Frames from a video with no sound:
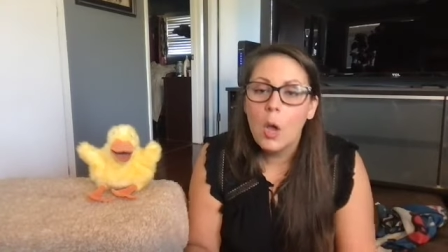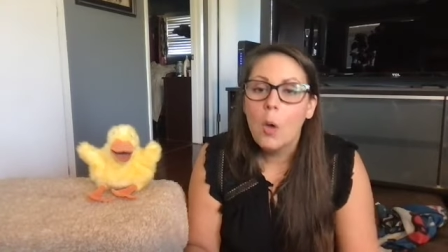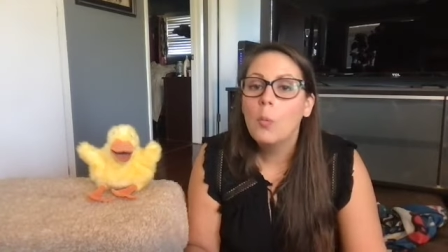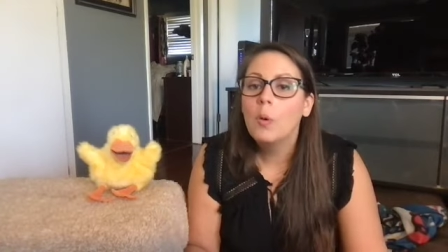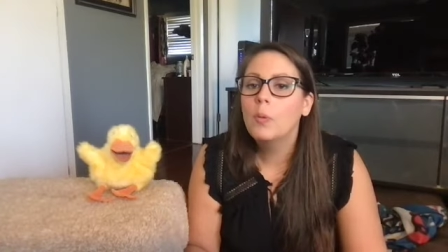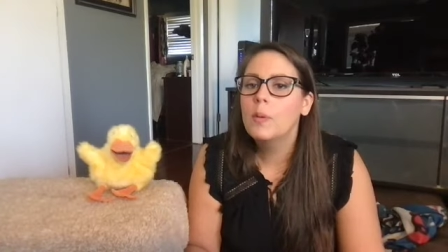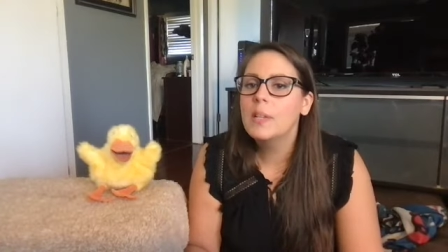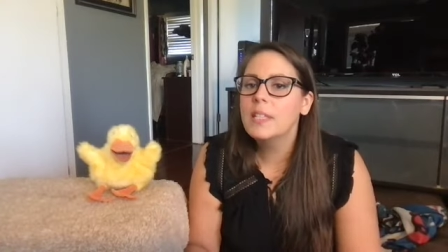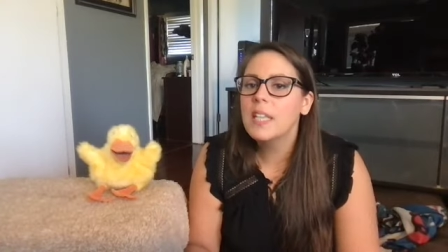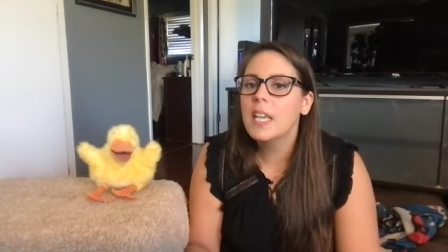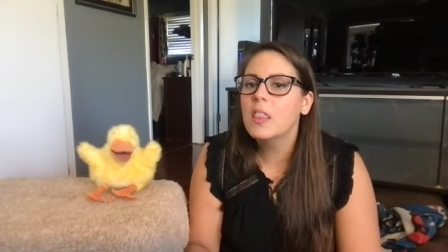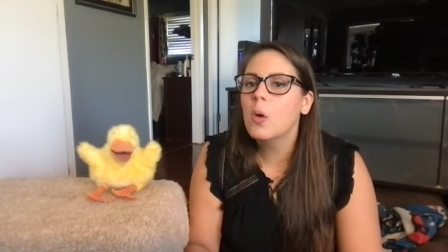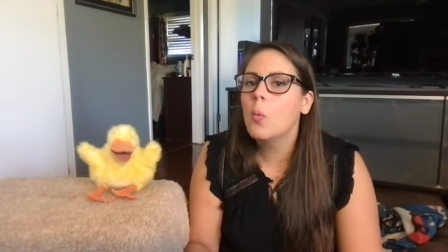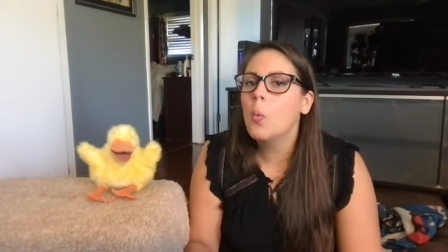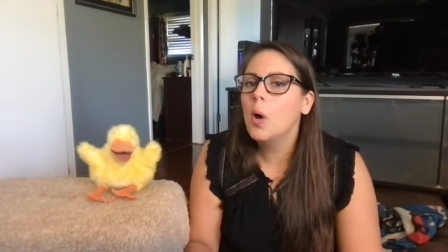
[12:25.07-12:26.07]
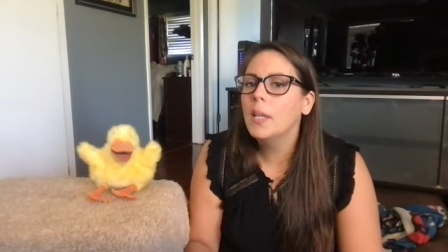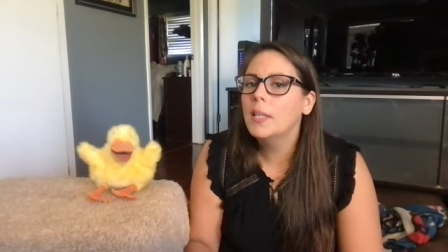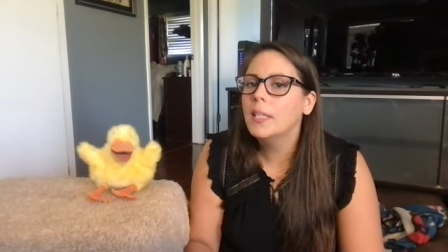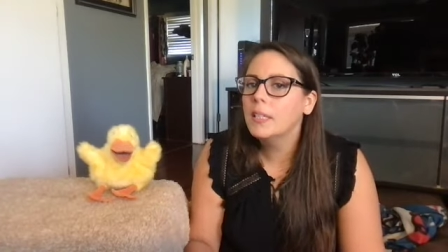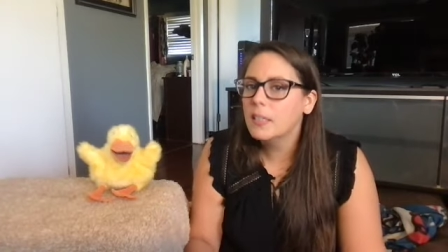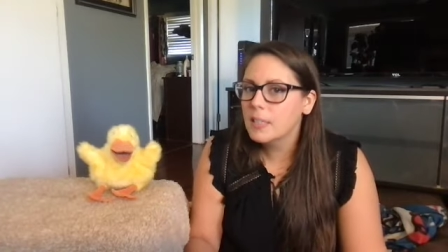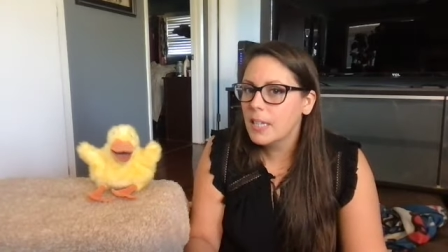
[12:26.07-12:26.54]
When we say the one
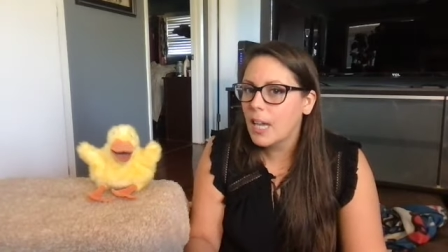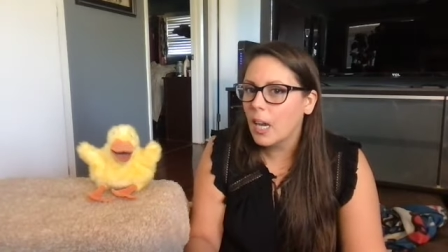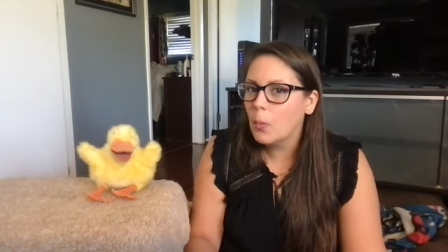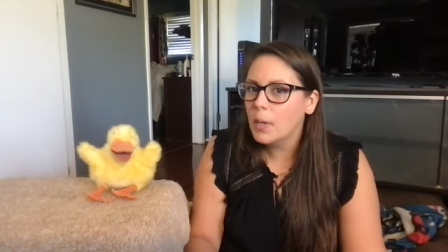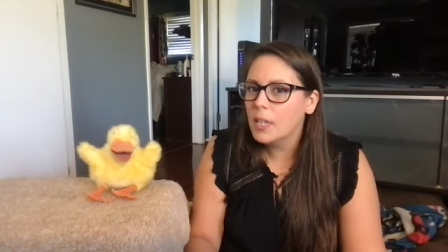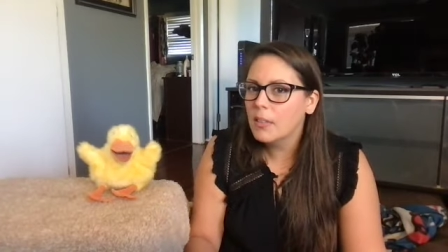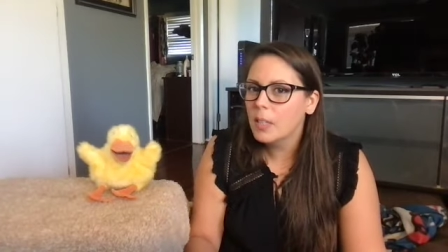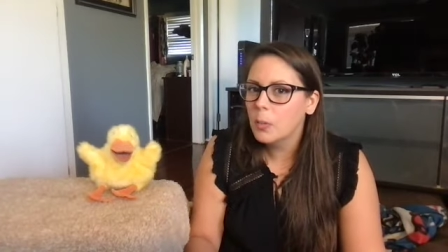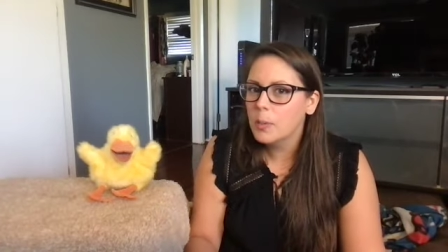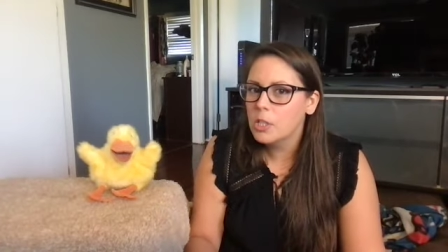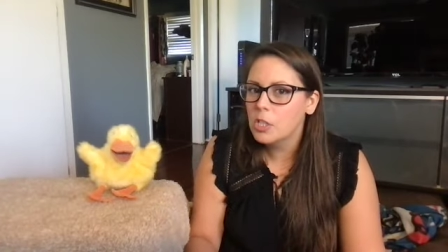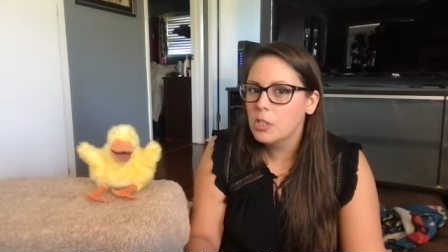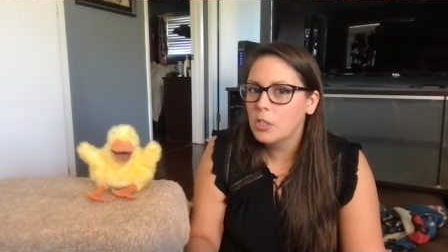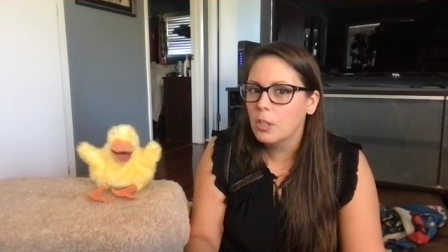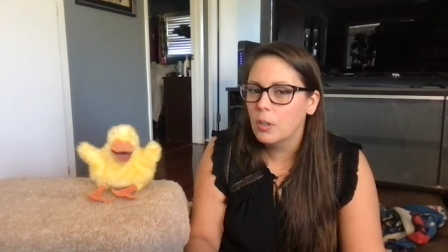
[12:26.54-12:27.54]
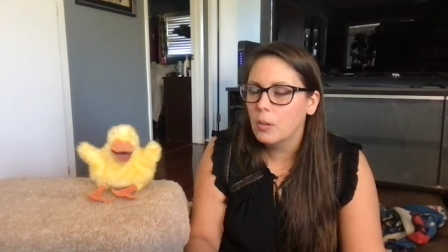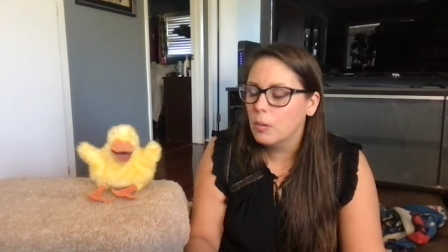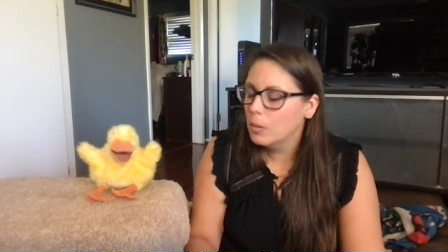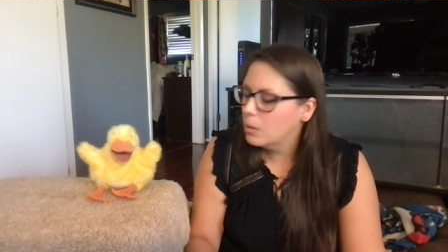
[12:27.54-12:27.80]
little duck, what do you think we should do?